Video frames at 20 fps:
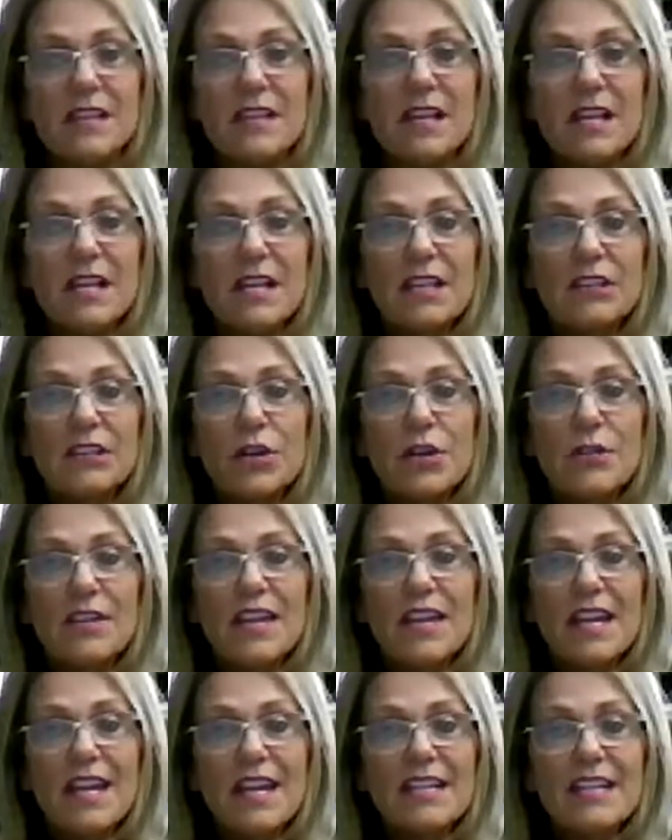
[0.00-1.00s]
You know,
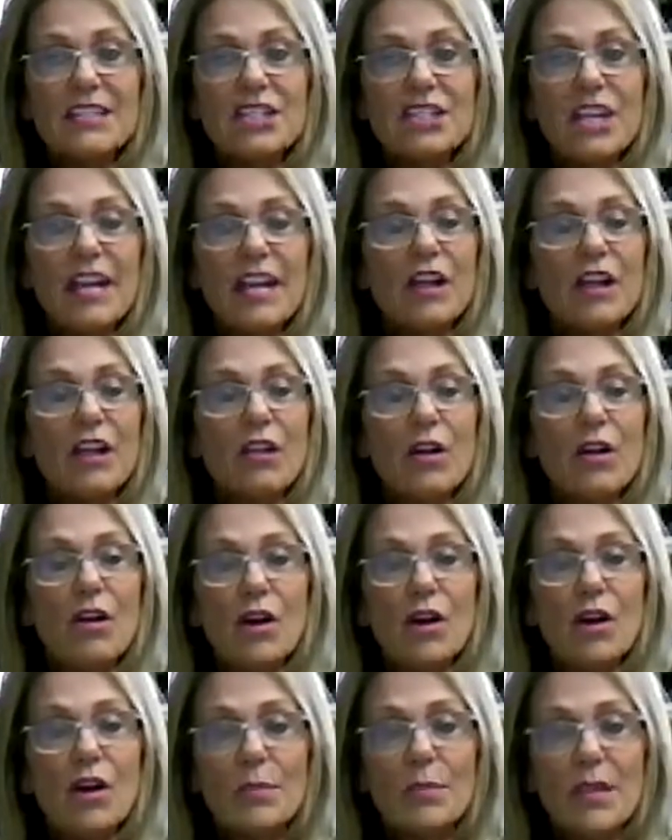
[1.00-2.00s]
the
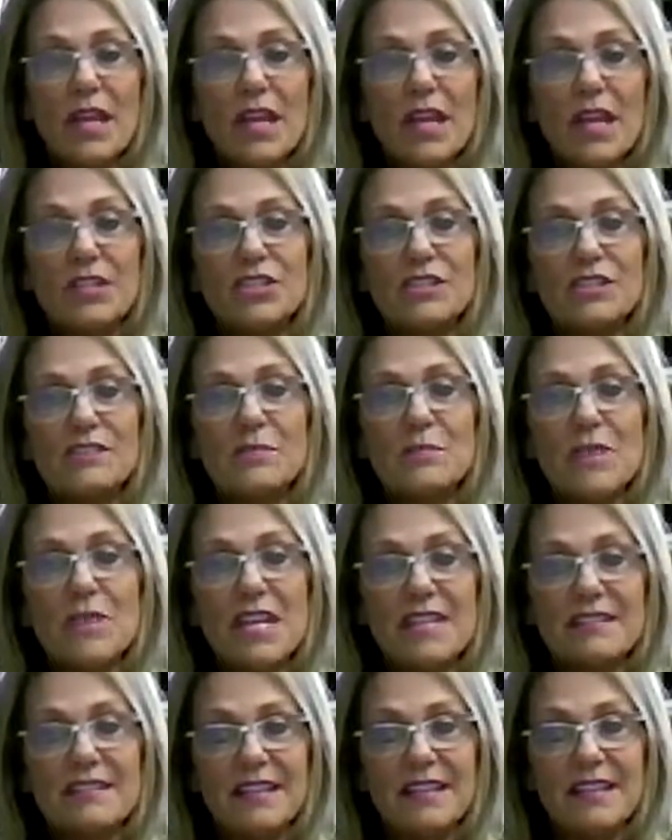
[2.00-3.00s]
HLR page is
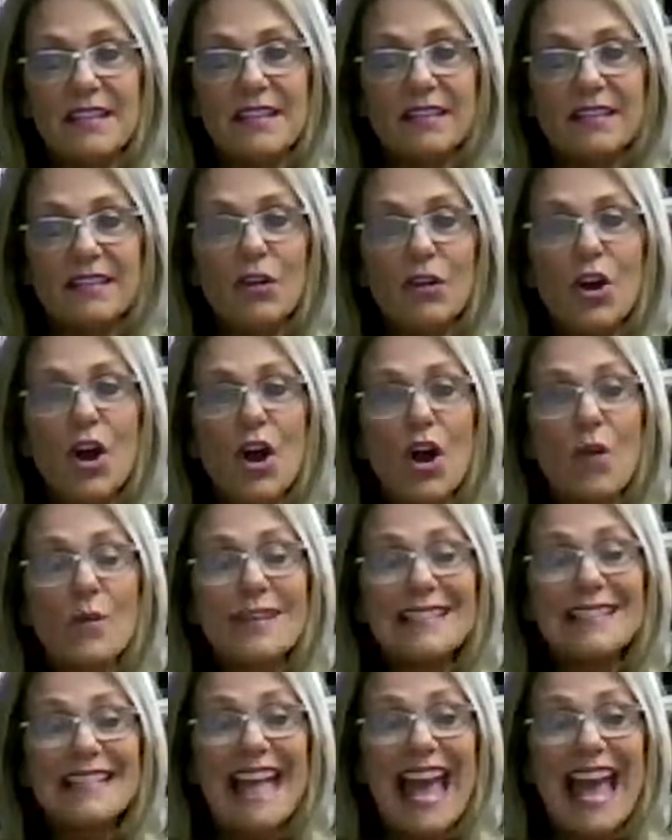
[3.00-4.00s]
amazing. They're
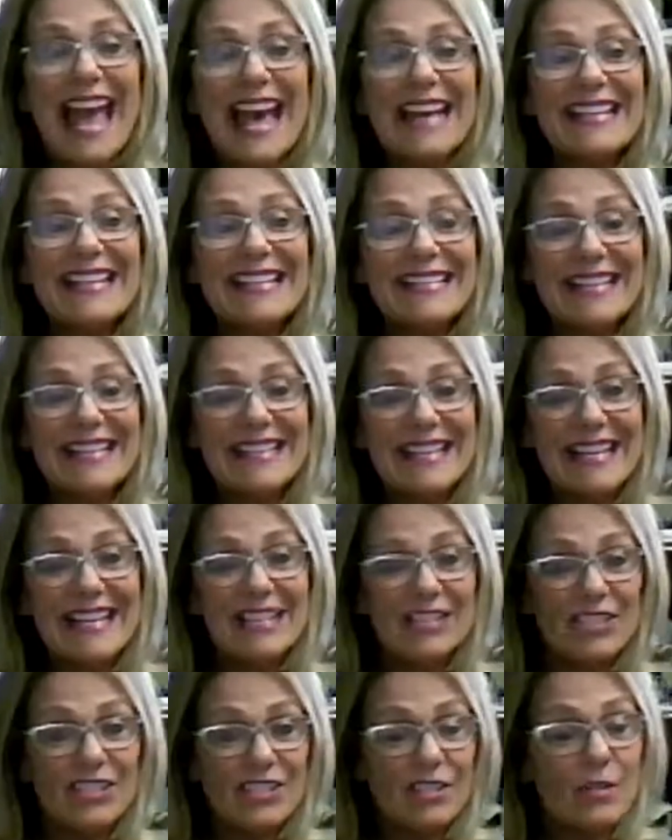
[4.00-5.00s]
always adding
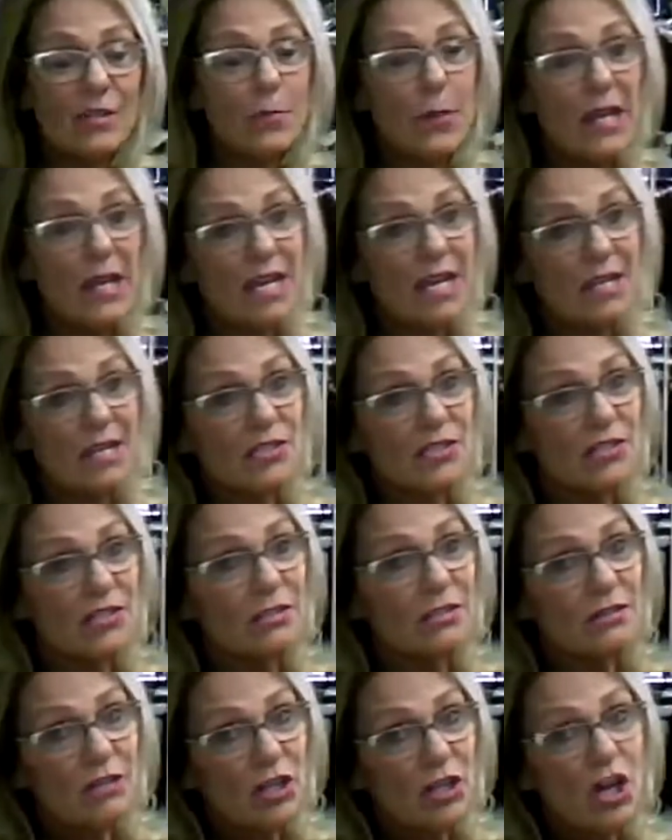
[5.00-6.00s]
things to the page
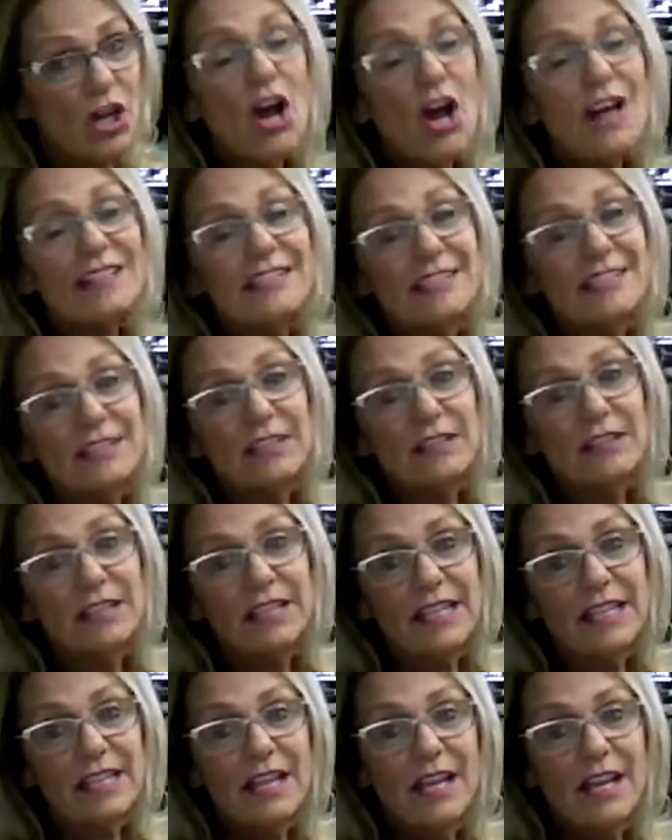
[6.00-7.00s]

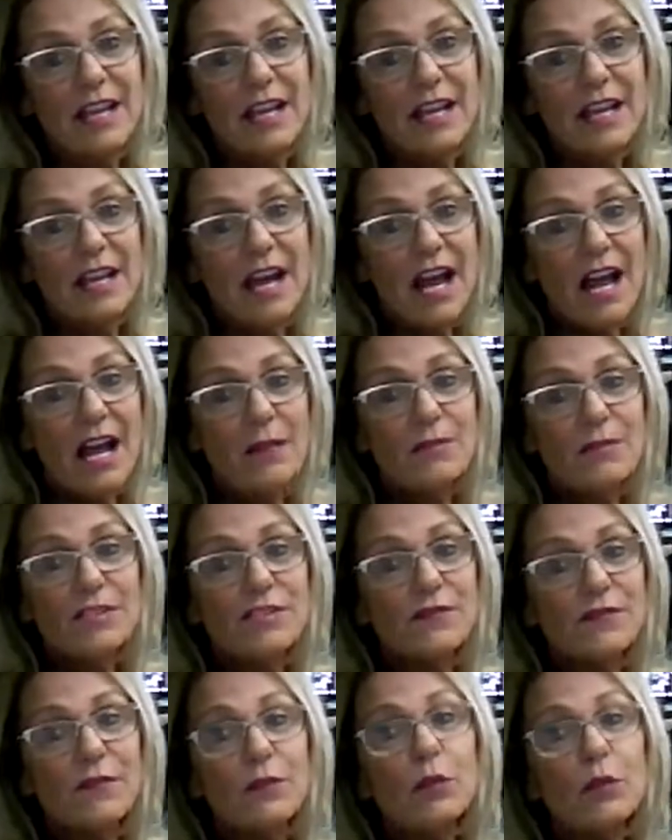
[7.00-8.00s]
constantly. I
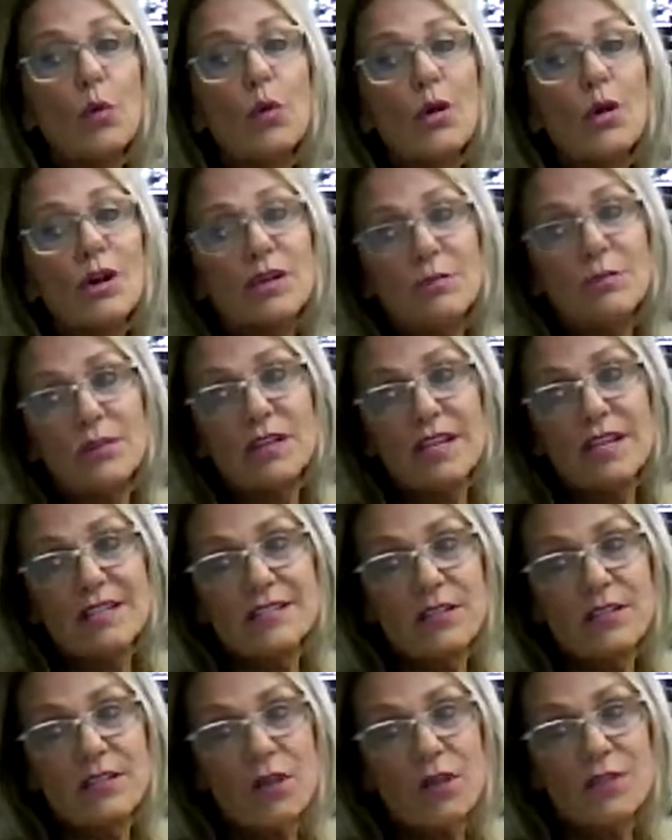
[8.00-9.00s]
was floored when I
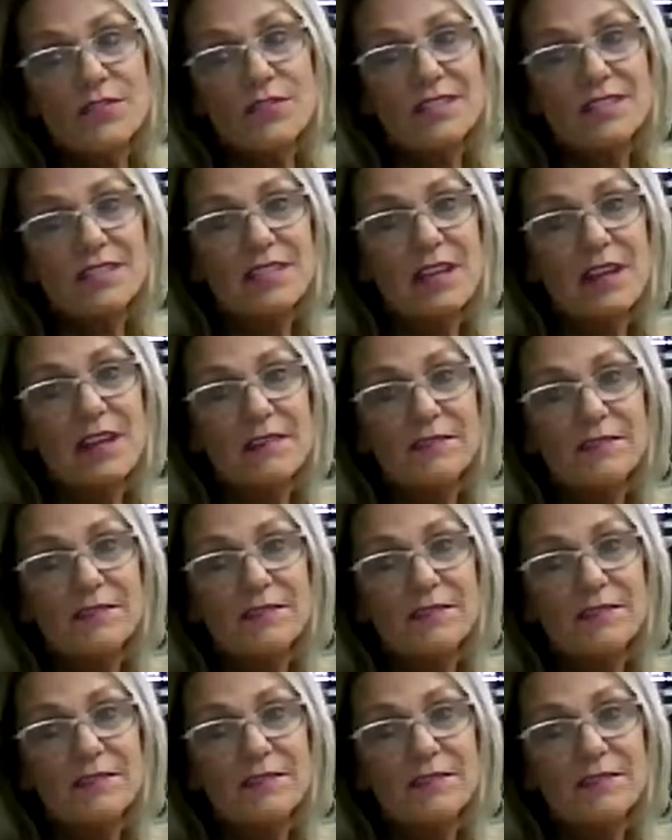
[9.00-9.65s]
saw this stuff.